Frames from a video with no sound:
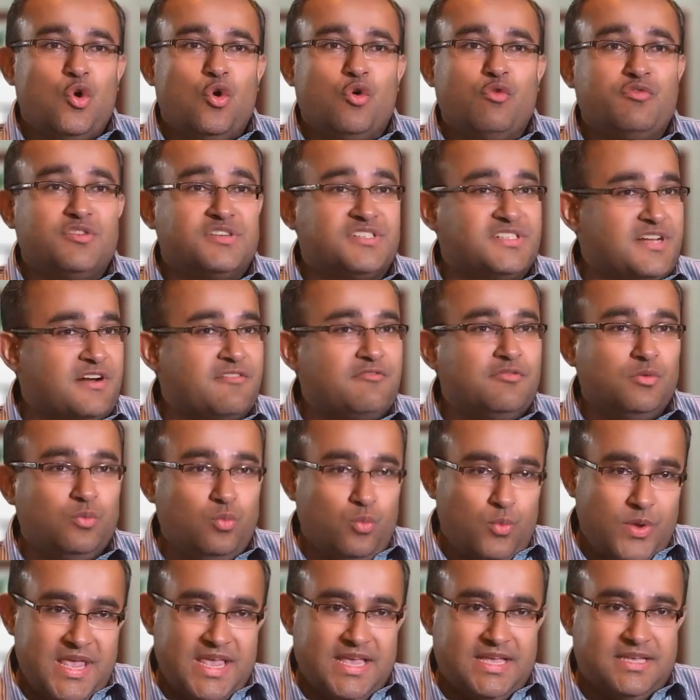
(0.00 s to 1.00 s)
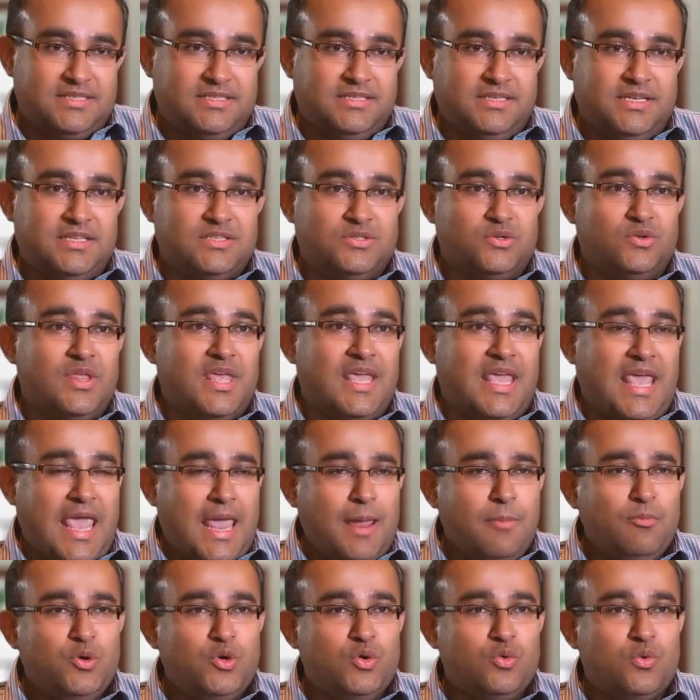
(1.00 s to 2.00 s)
over several weeks. And so they
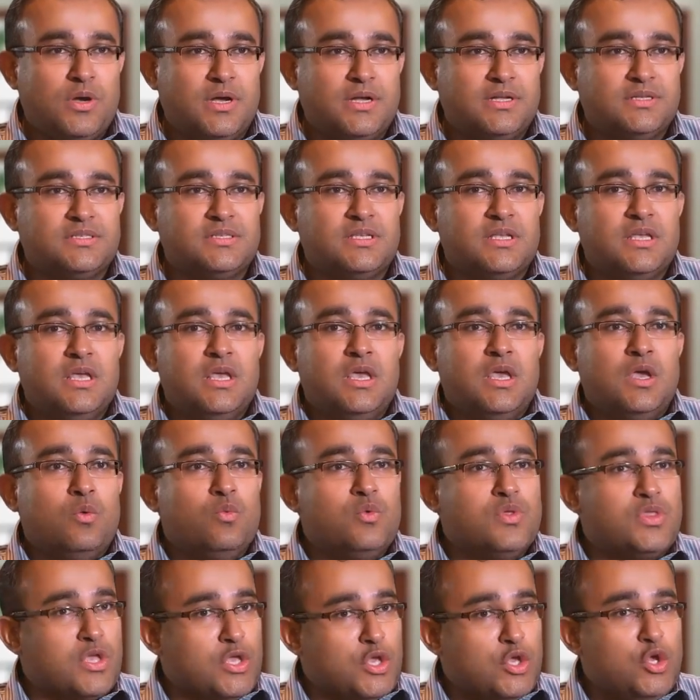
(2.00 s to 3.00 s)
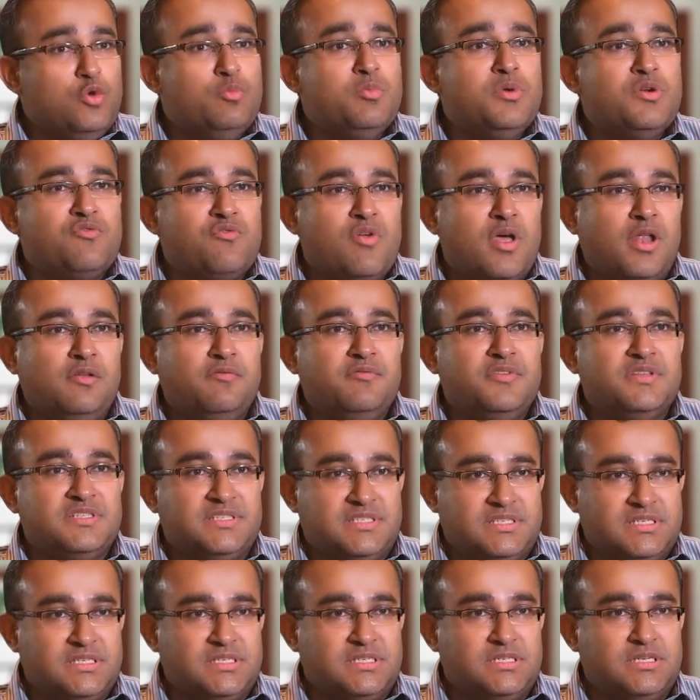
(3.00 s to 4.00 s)
came to us with a human relevant
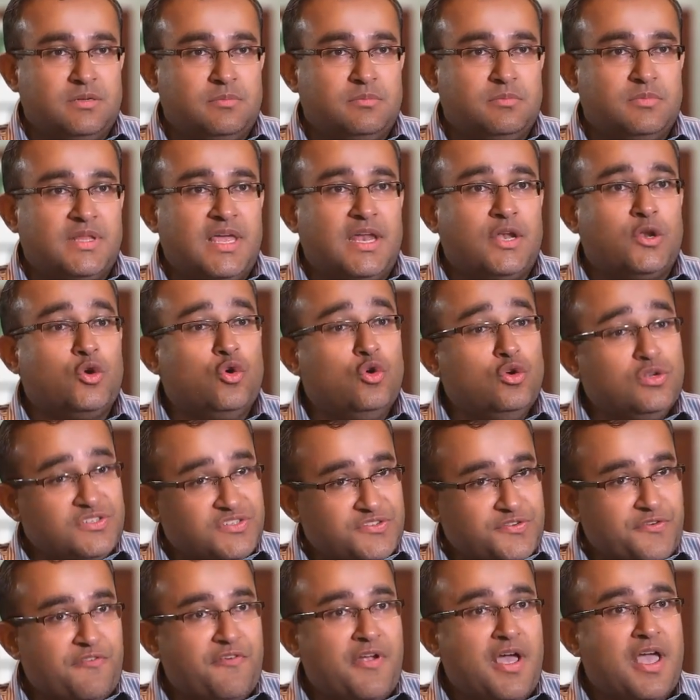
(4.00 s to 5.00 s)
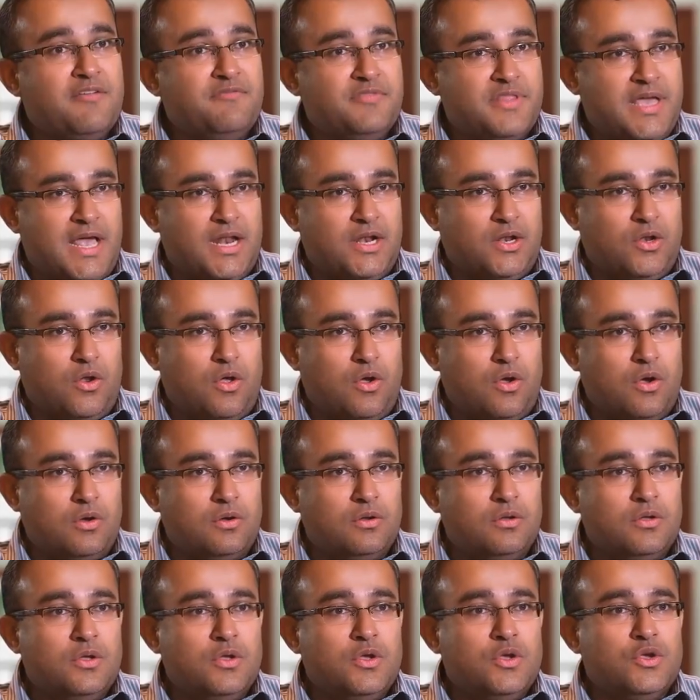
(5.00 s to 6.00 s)
system that could survive that long.